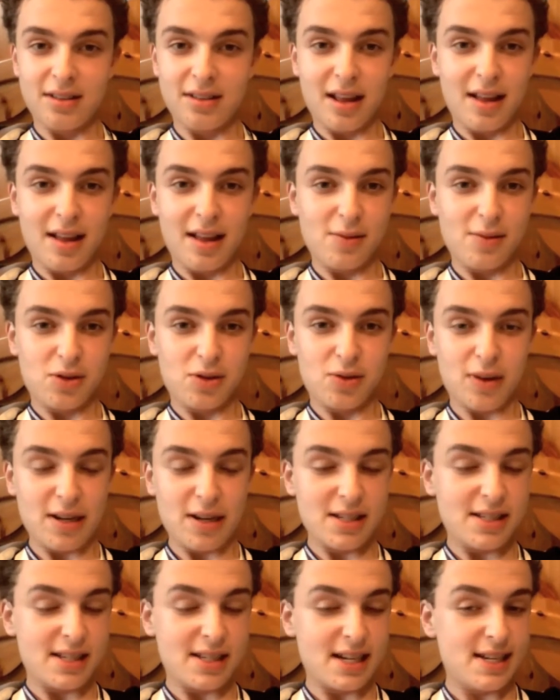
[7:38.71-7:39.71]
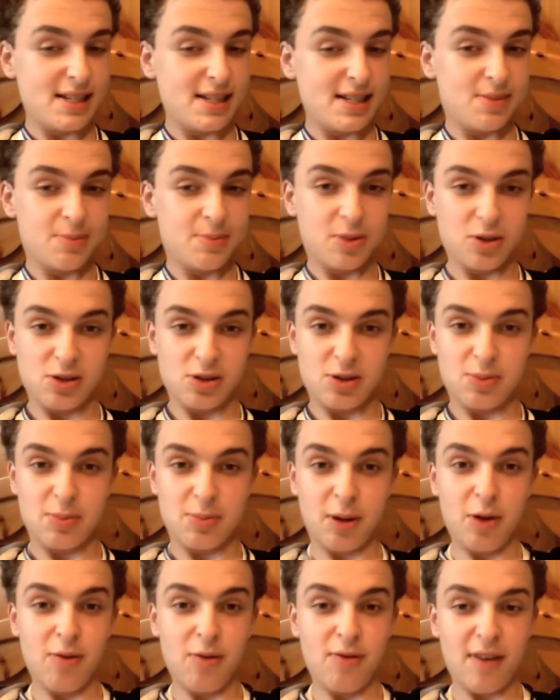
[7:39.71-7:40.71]
It was great scenes because
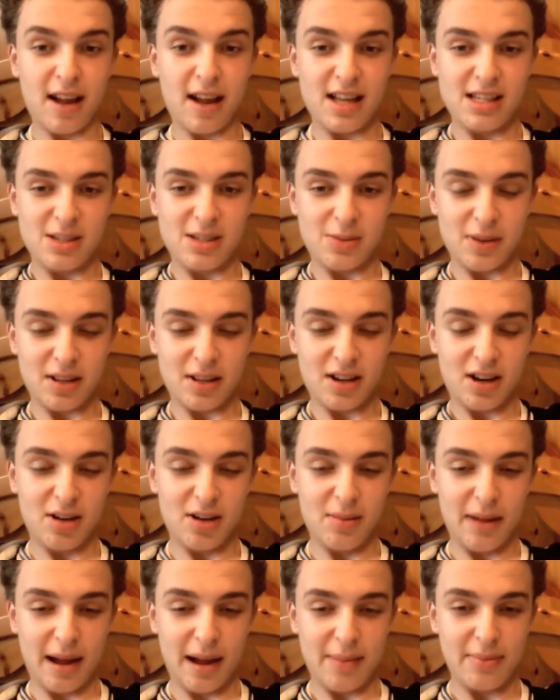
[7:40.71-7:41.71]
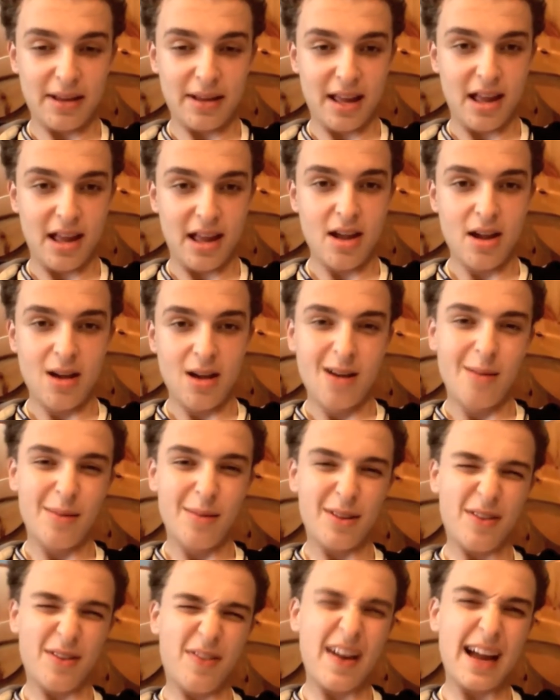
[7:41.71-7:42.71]
both fans went home happy. But
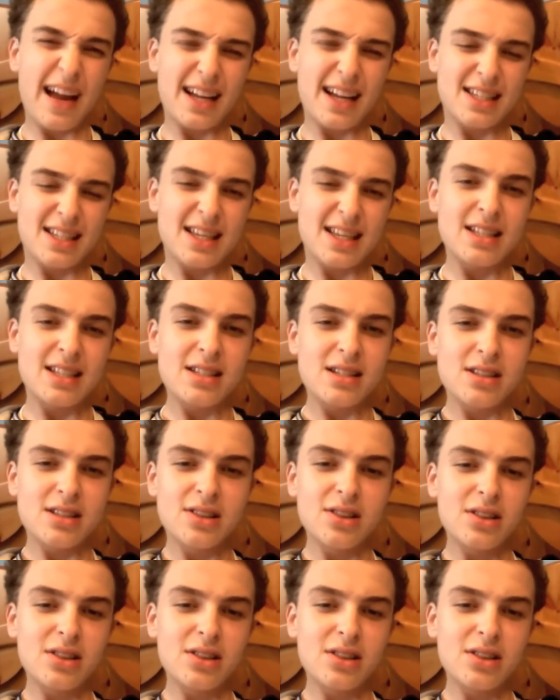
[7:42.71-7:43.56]
the fact is,